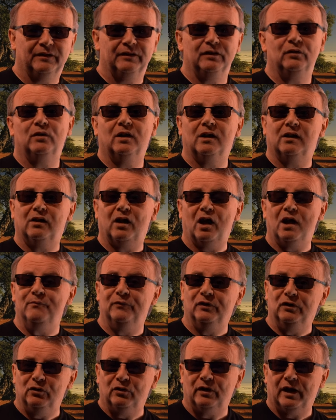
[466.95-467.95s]
You can climb
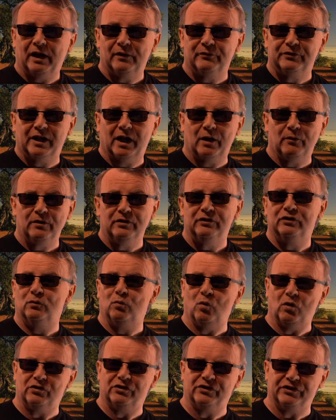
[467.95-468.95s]
the lookout tower to
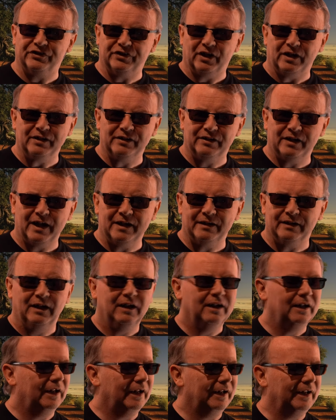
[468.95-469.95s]
watch the sunset
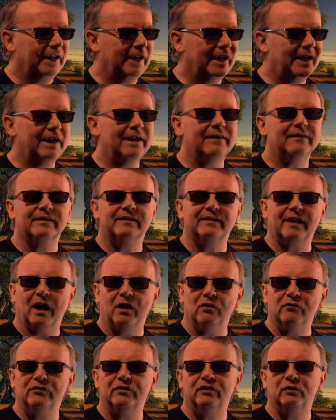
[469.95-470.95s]
and hear the
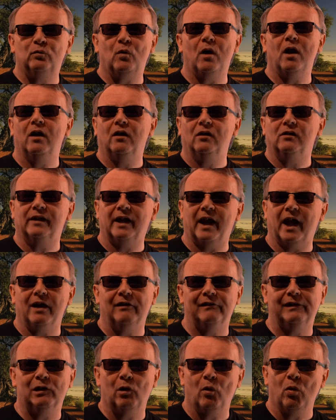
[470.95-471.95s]
sounds of the wild
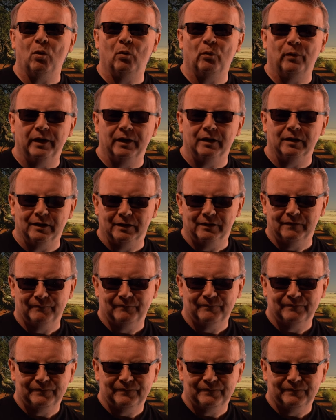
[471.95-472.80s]
carried on the wind.